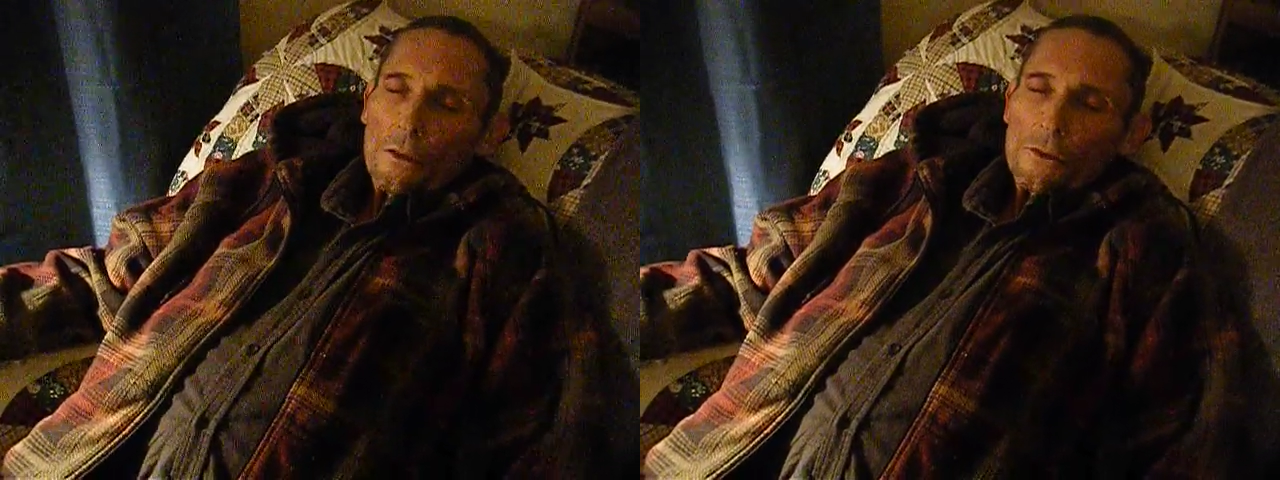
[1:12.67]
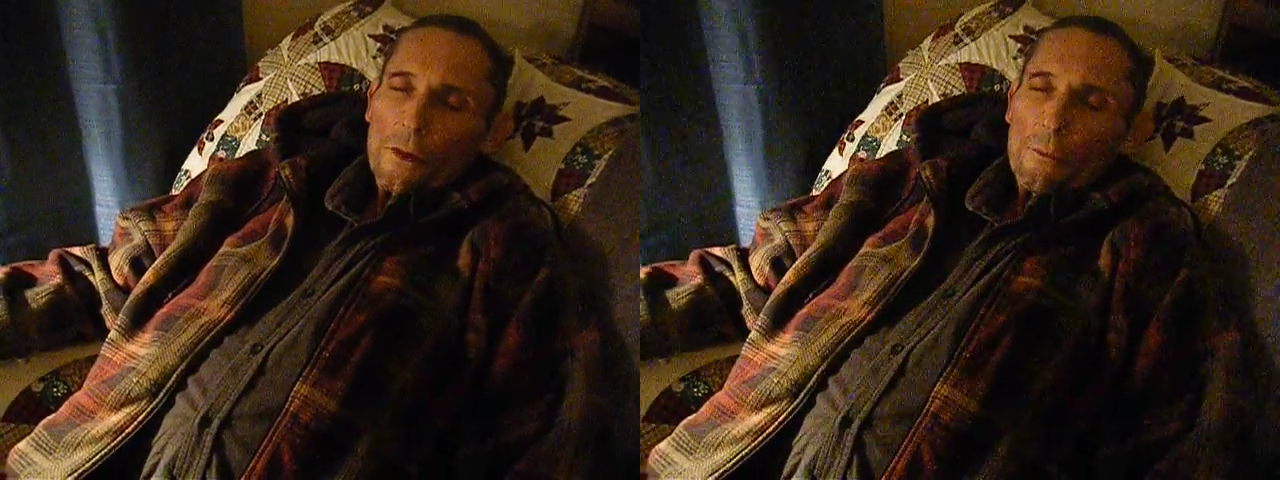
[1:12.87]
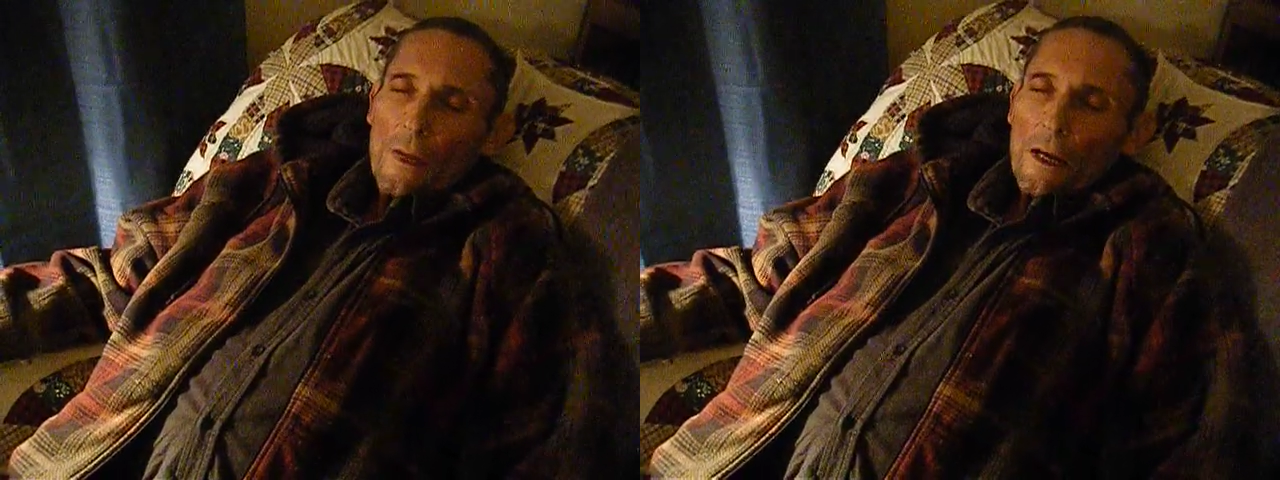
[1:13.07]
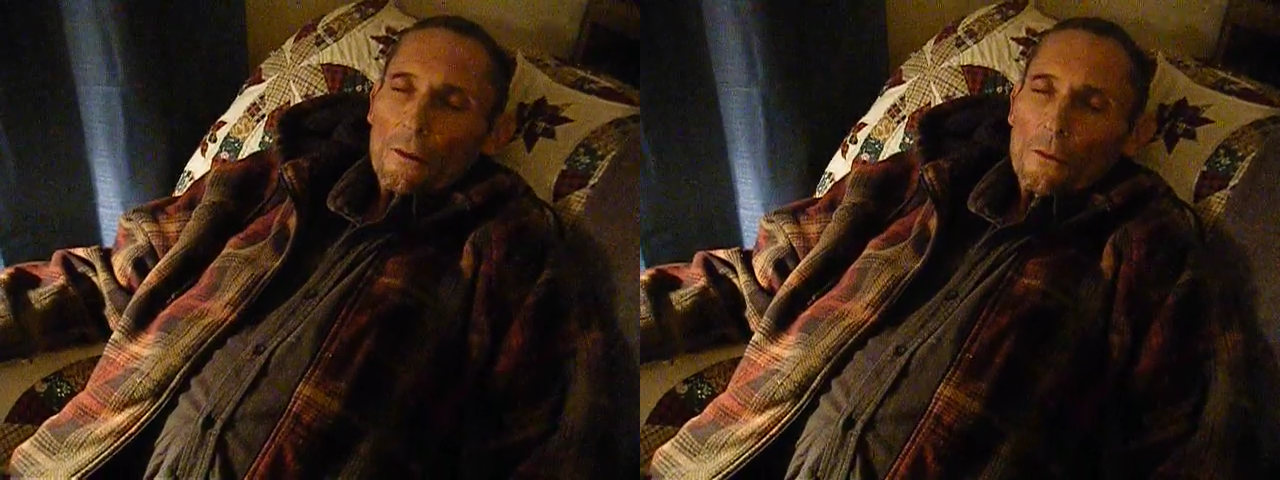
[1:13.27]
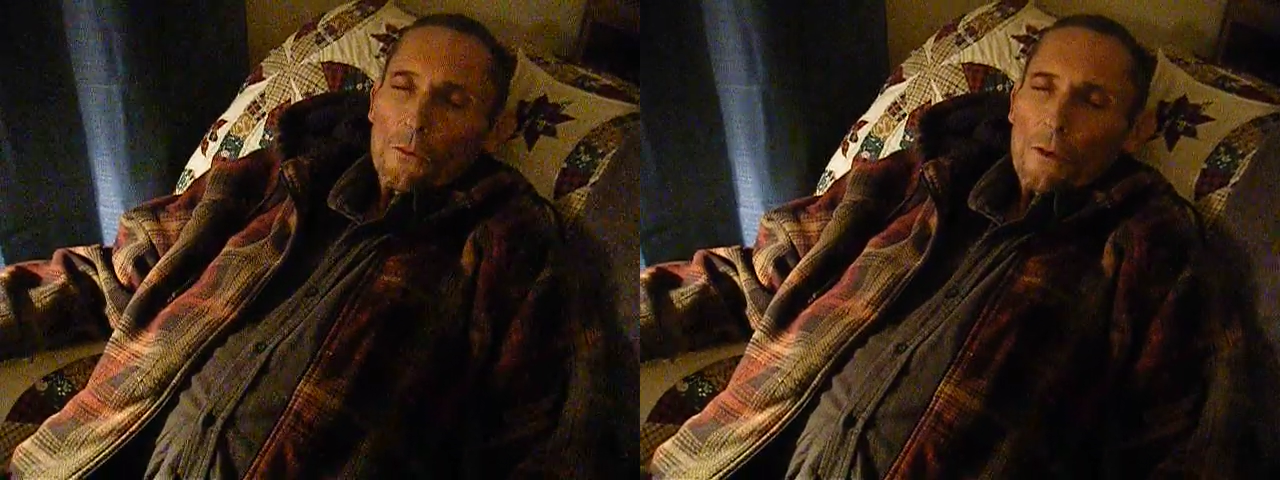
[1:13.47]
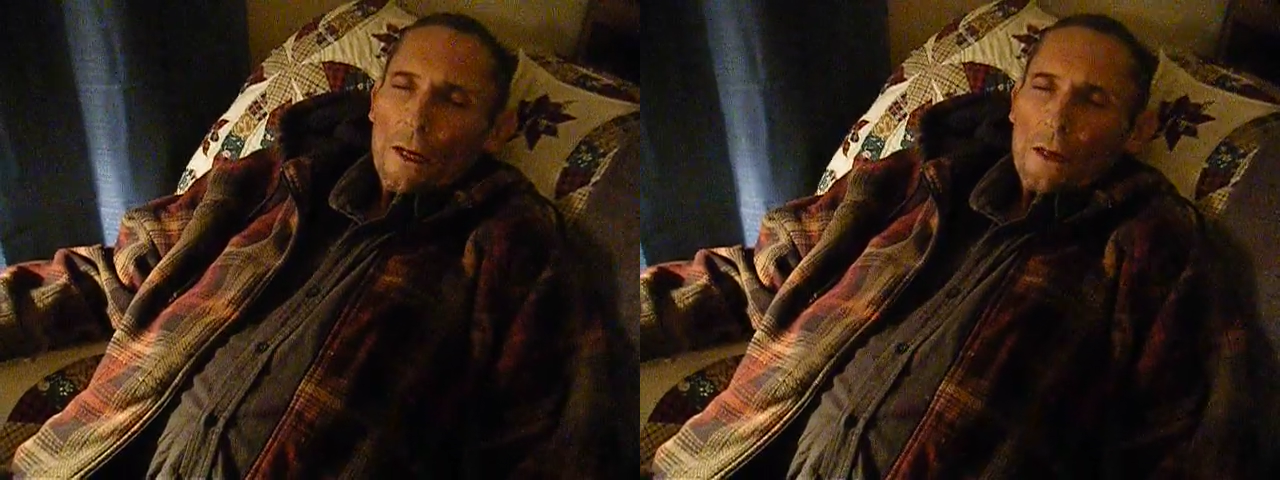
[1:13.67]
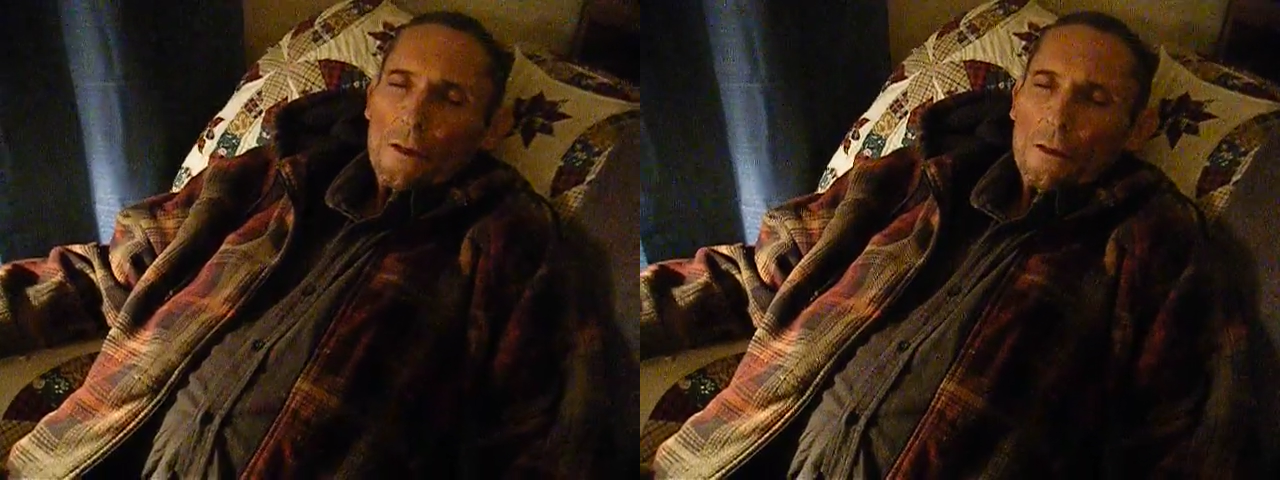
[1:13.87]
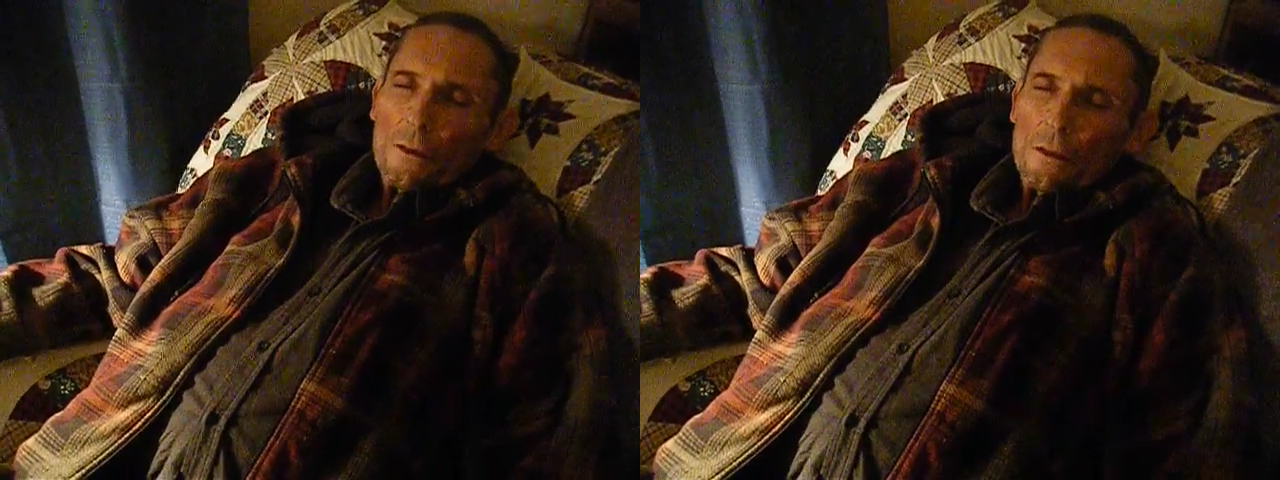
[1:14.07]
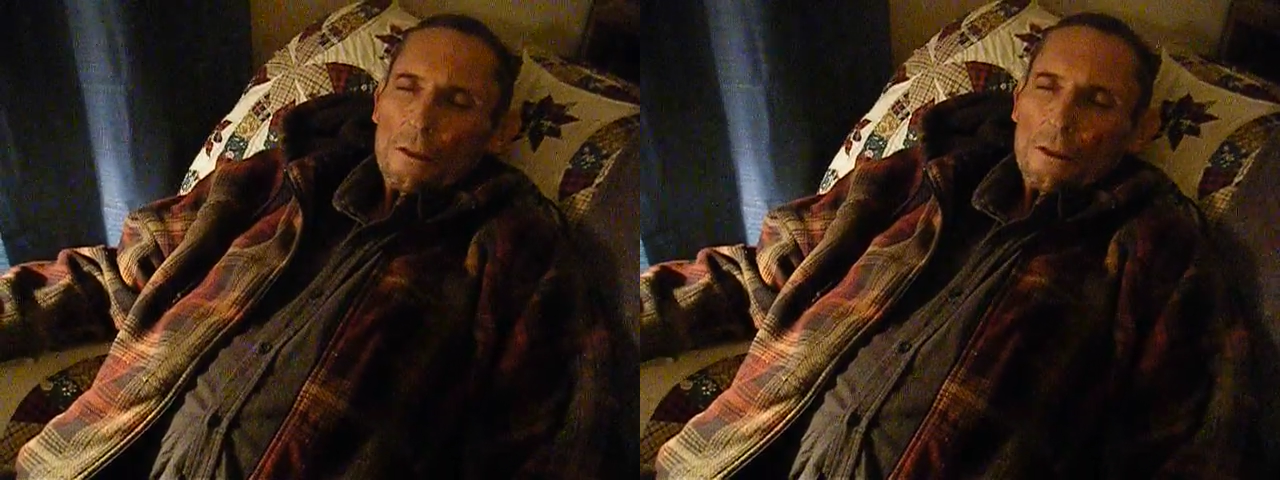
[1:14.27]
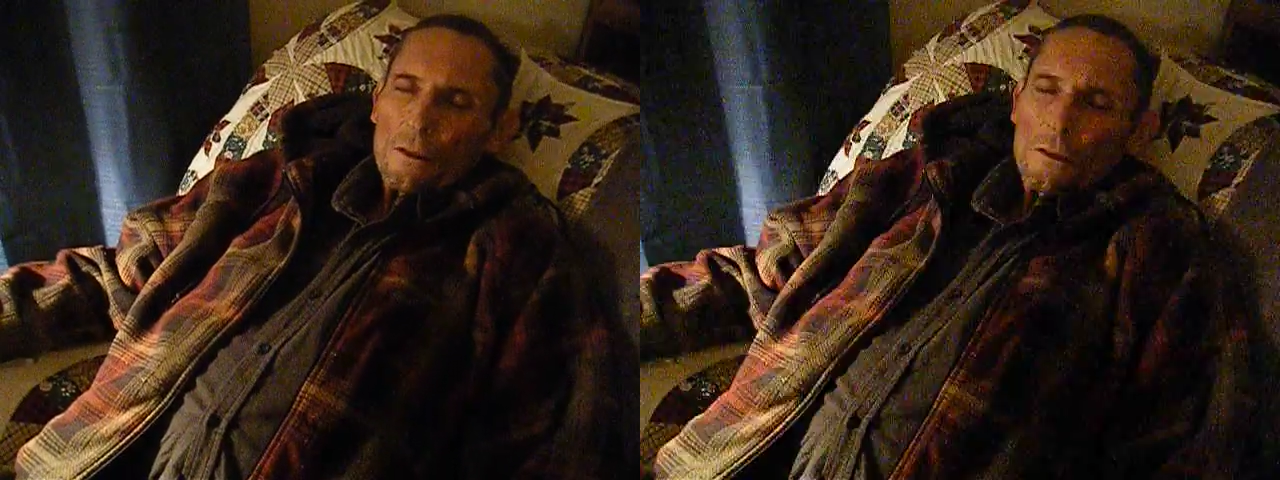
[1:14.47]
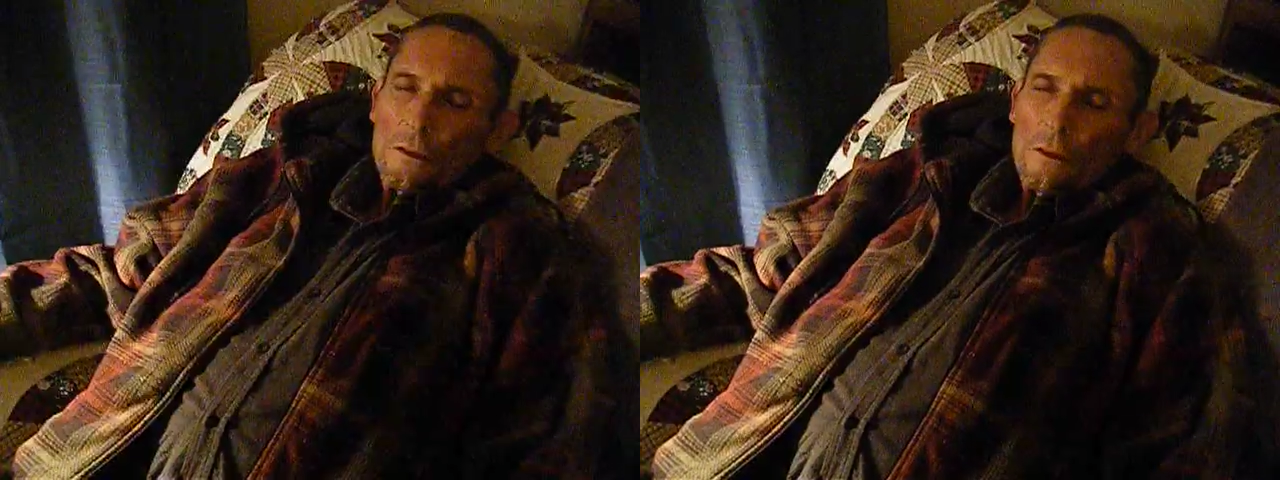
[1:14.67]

because I'm not we're not going to uh,